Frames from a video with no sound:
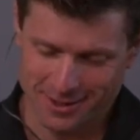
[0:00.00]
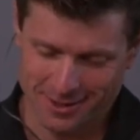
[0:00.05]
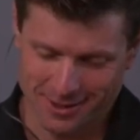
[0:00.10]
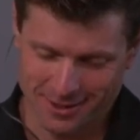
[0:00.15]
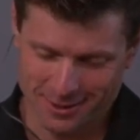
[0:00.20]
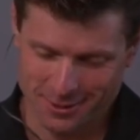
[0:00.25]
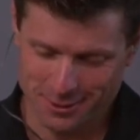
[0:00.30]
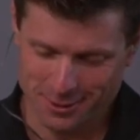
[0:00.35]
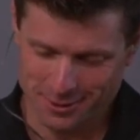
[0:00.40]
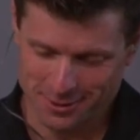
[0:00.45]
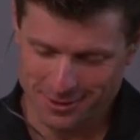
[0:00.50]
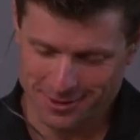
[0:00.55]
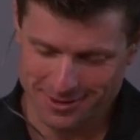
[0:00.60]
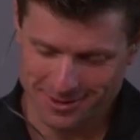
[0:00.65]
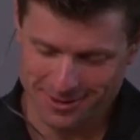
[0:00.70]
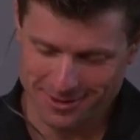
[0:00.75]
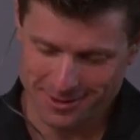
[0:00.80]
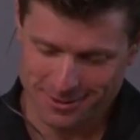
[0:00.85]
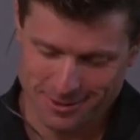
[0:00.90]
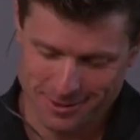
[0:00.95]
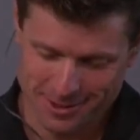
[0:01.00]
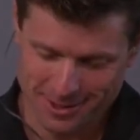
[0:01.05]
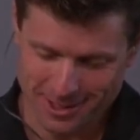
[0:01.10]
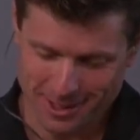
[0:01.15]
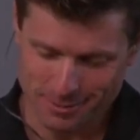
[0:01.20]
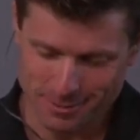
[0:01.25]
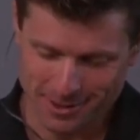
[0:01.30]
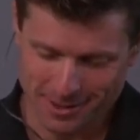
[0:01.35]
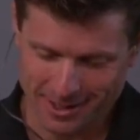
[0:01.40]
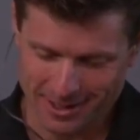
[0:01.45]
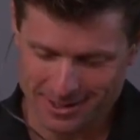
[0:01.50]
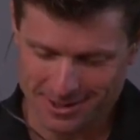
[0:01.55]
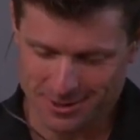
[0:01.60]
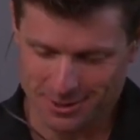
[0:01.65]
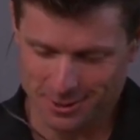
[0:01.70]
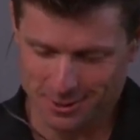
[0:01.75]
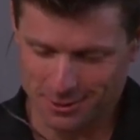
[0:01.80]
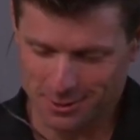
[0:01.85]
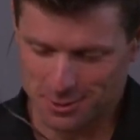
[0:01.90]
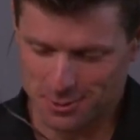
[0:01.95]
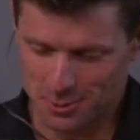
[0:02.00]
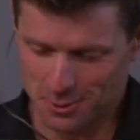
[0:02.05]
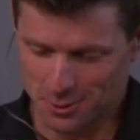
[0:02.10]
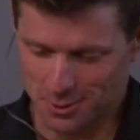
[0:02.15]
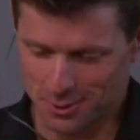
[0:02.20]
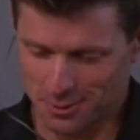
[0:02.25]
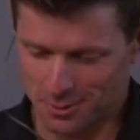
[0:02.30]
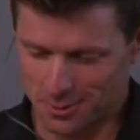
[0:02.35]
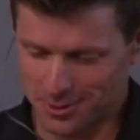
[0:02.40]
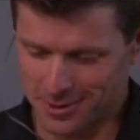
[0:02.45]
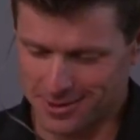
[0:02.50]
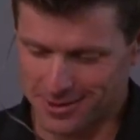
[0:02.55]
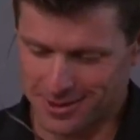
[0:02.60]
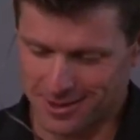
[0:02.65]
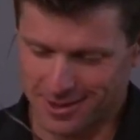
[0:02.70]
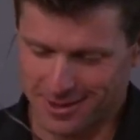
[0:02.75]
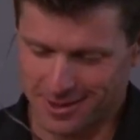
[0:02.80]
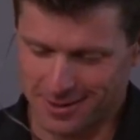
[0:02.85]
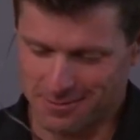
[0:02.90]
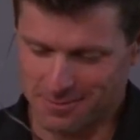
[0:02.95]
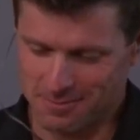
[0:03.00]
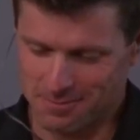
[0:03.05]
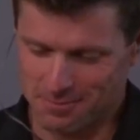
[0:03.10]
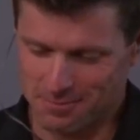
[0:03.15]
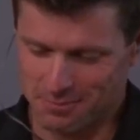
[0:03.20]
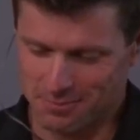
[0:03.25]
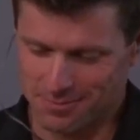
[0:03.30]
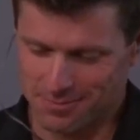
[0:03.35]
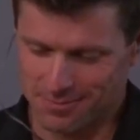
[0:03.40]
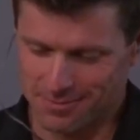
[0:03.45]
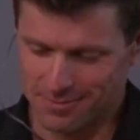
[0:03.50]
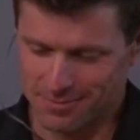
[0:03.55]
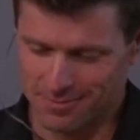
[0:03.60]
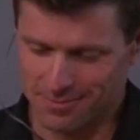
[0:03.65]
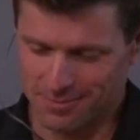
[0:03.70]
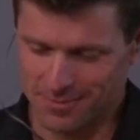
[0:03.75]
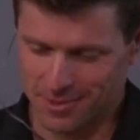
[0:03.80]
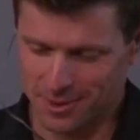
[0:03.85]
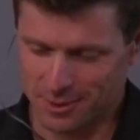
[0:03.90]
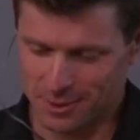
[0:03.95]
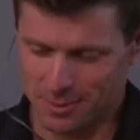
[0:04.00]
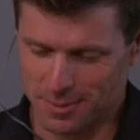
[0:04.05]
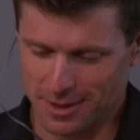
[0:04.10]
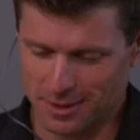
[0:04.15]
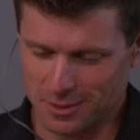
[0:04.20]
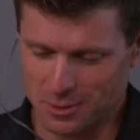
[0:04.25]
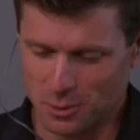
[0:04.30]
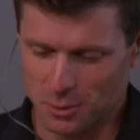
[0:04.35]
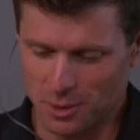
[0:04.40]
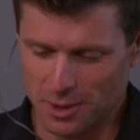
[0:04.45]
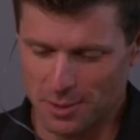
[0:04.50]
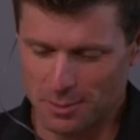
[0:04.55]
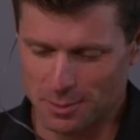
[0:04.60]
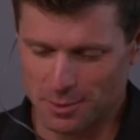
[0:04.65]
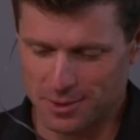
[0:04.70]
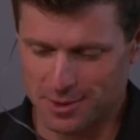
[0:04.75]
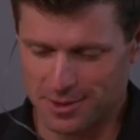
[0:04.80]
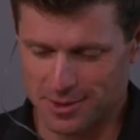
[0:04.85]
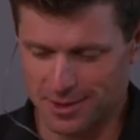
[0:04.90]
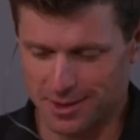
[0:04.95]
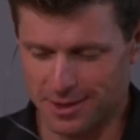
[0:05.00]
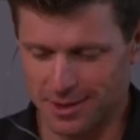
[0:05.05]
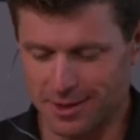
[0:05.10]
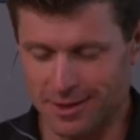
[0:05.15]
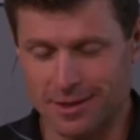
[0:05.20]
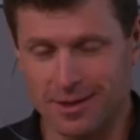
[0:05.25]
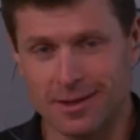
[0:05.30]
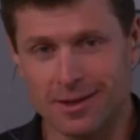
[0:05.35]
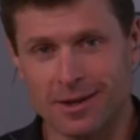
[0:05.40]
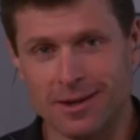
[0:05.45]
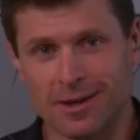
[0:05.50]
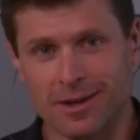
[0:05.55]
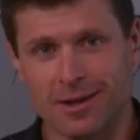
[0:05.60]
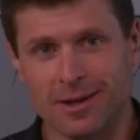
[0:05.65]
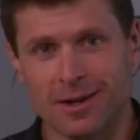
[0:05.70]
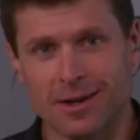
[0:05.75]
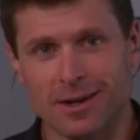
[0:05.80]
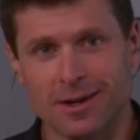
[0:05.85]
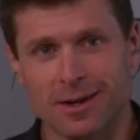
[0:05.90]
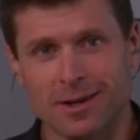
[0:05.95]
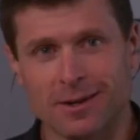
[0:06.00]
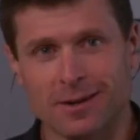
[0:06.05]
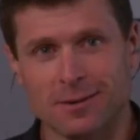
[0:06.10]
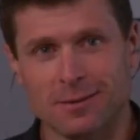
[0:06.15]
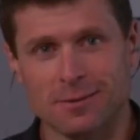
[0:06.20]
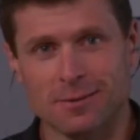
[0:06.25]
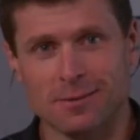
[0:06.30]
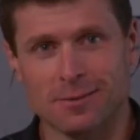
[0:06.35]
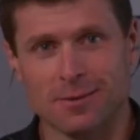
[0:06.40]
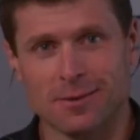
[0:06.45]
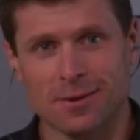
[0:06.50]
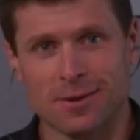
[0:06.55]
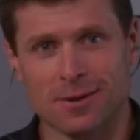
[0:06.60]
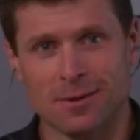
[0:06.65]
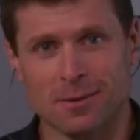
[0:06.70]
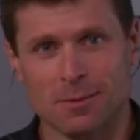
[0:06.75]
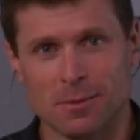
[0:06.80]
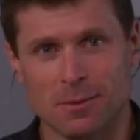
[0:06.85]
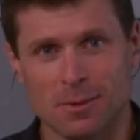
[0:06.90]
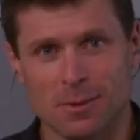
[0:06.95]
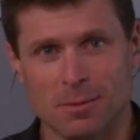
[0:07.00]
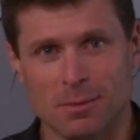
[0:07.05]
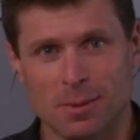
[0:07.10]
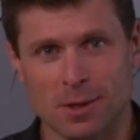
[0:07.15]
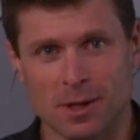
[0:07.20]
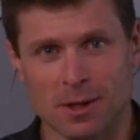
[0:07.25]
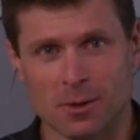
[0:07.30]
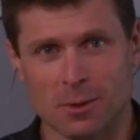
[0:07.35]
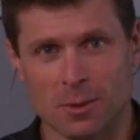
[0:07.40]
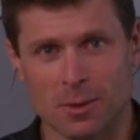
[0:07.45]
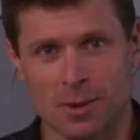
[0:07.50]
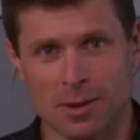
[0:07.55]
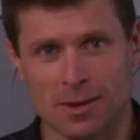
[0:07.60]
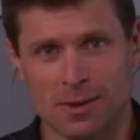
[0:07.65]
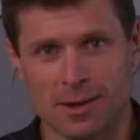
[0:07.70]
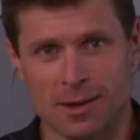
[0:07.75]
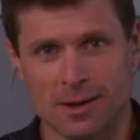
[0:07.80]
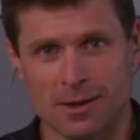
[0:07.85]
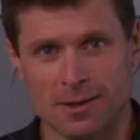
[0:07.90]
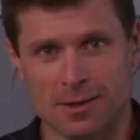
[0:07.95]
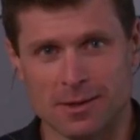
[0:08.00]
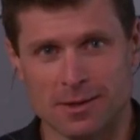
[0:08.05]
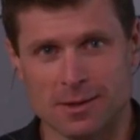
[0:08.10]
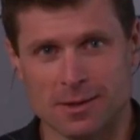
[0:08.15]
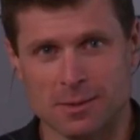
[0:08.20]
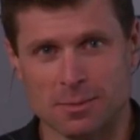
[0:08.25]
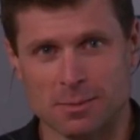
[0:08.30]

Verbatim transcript: uh, other topic I saw this morning was um, there's about 20% of Bitcoin that is